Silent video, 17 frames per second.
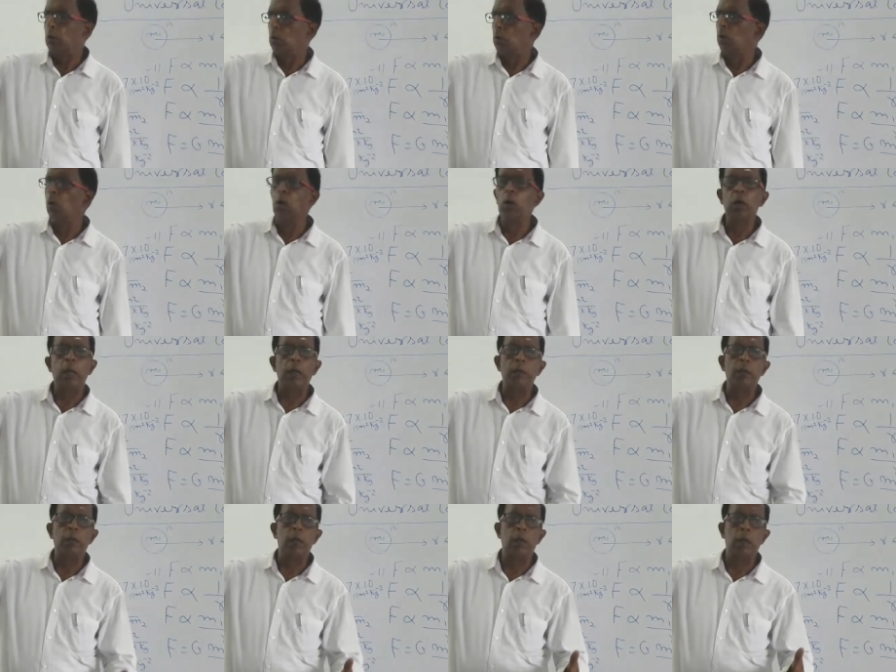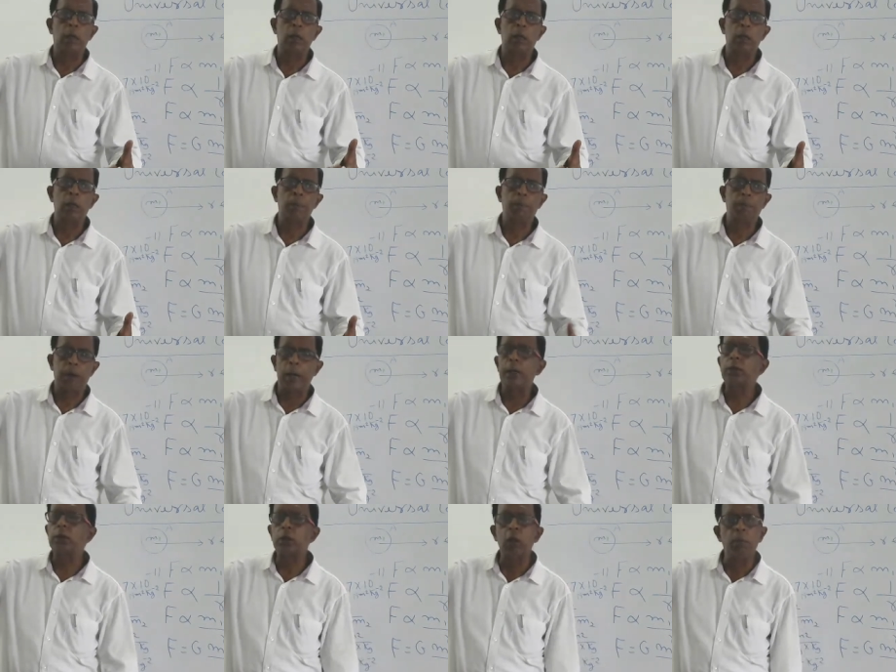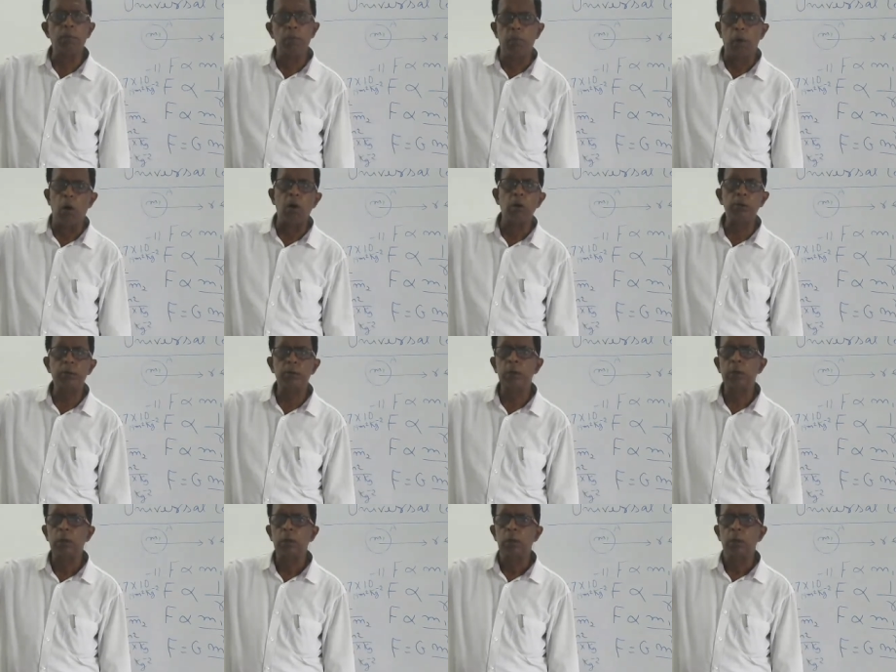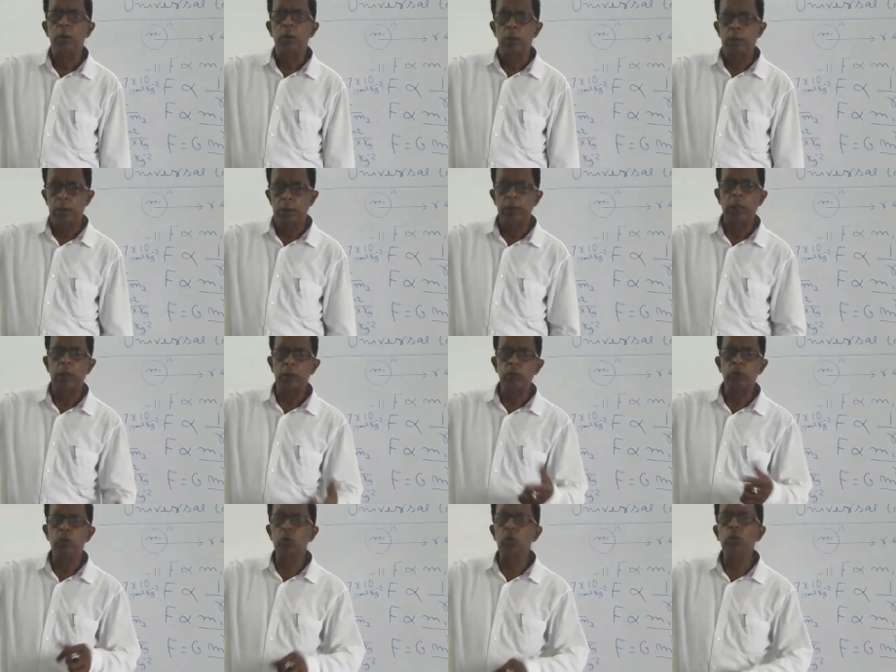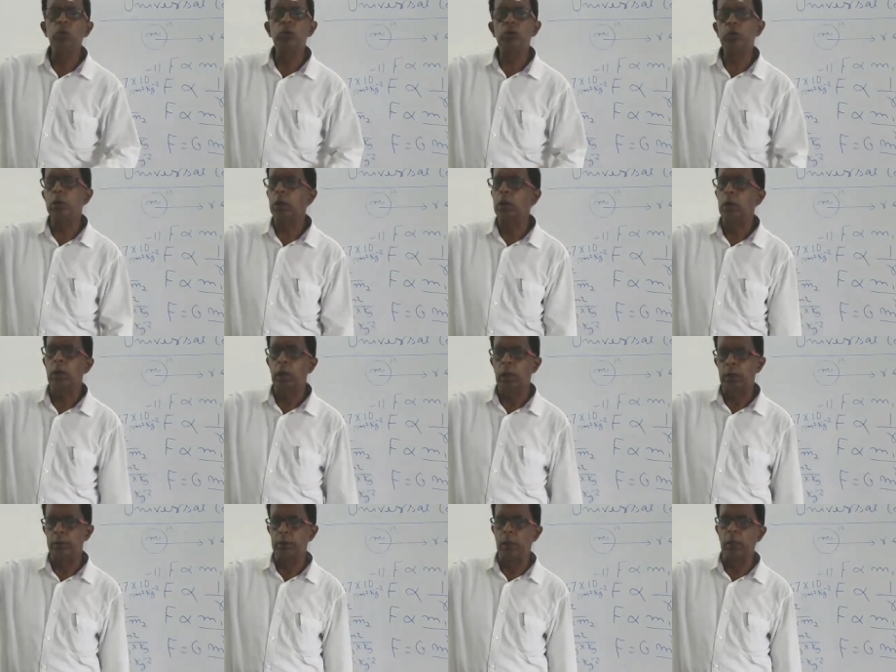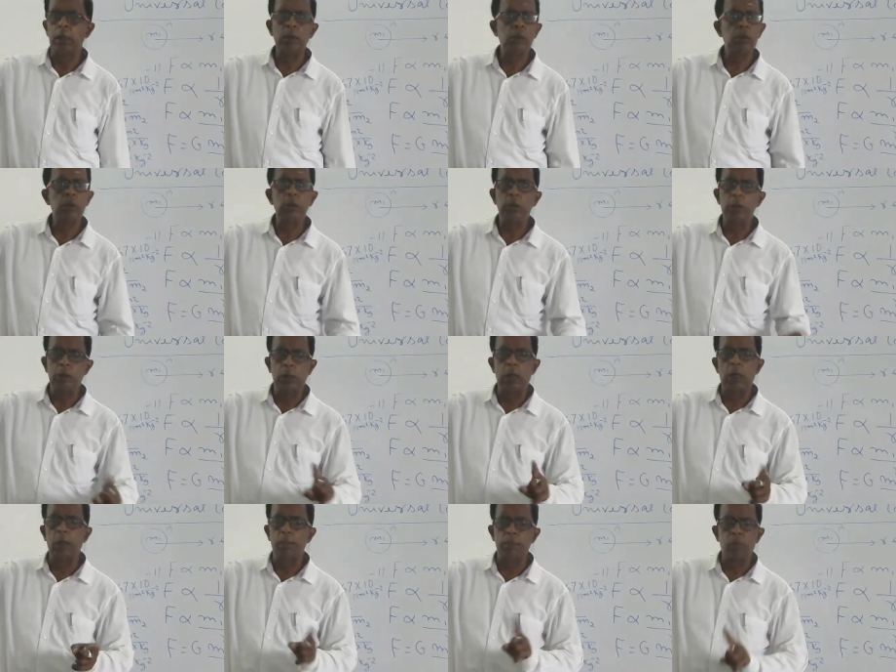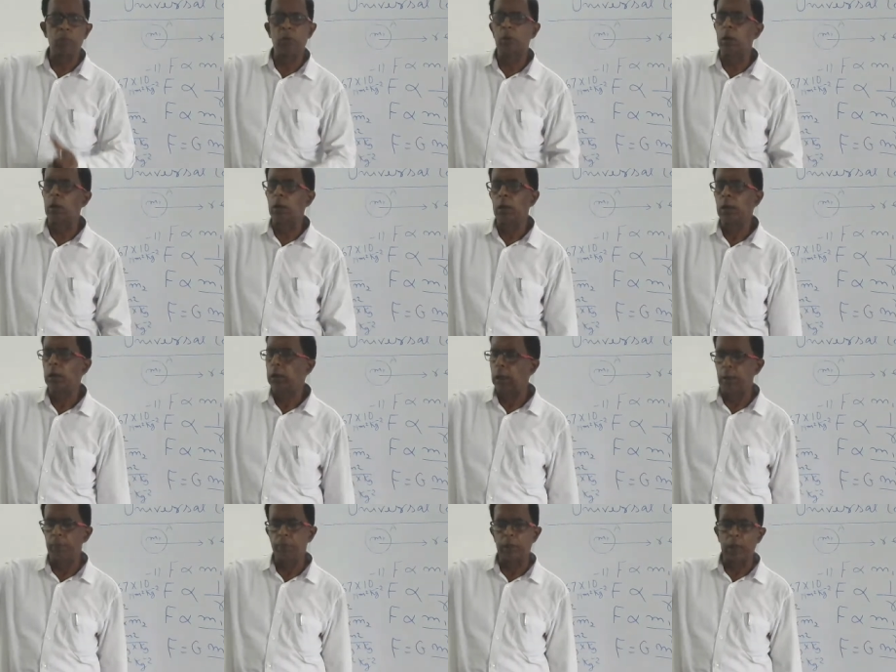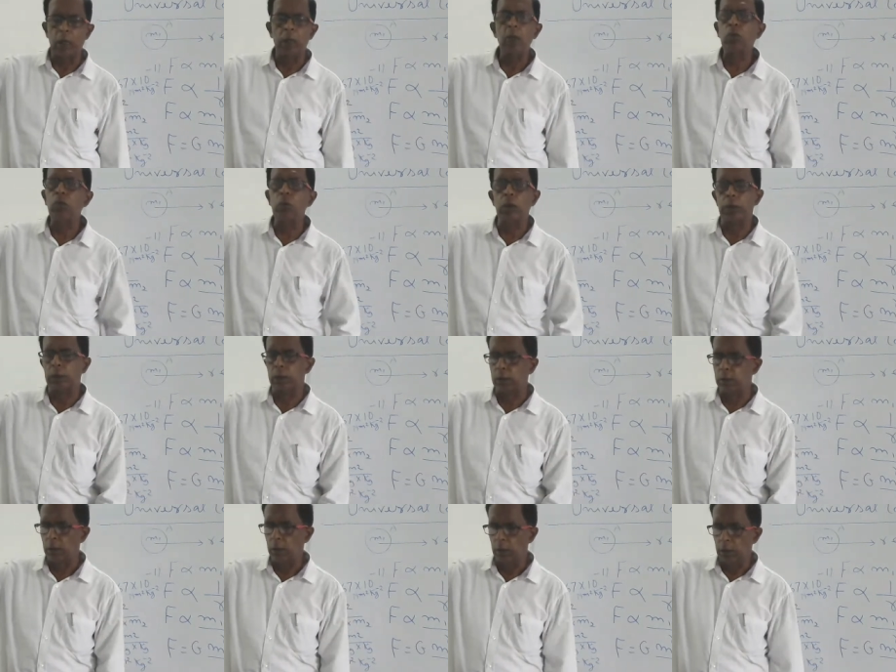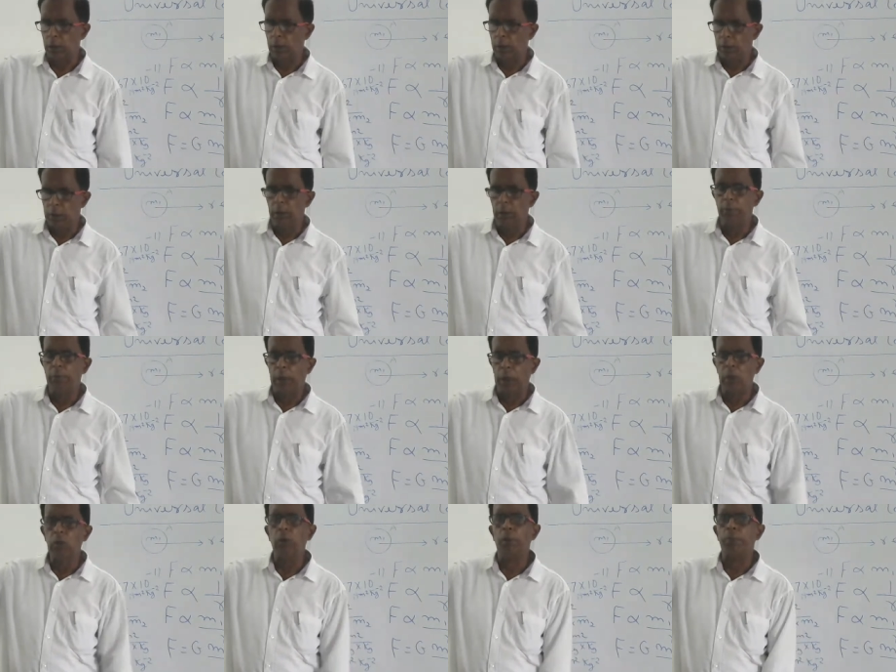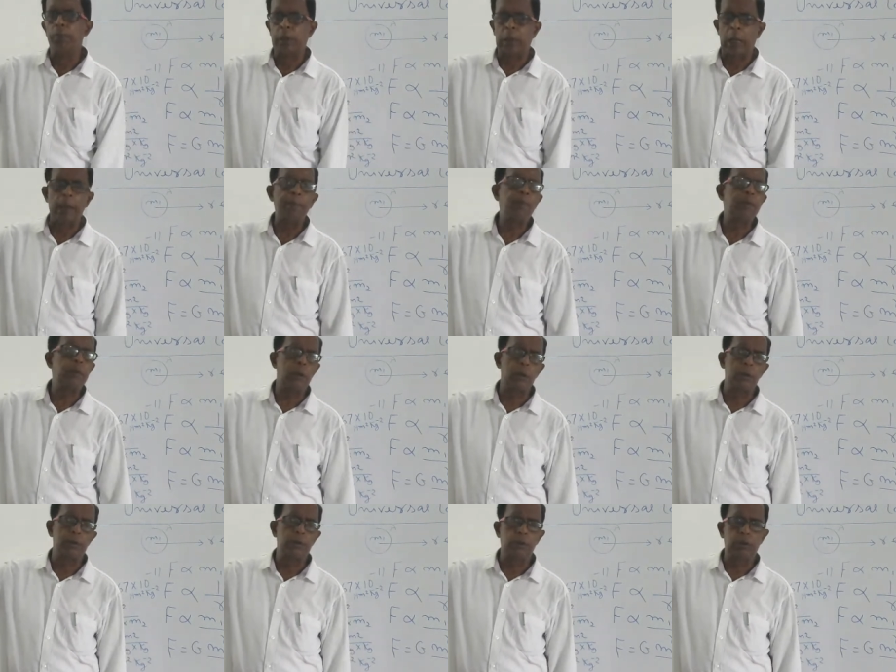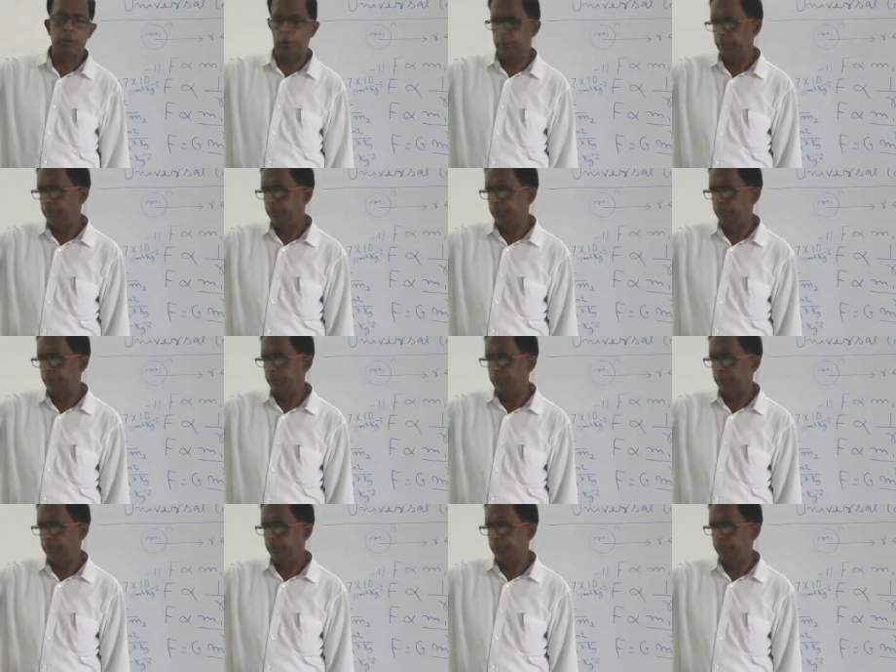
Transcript: gold and platinum balls he has used, and then he have calculated the value of capital G.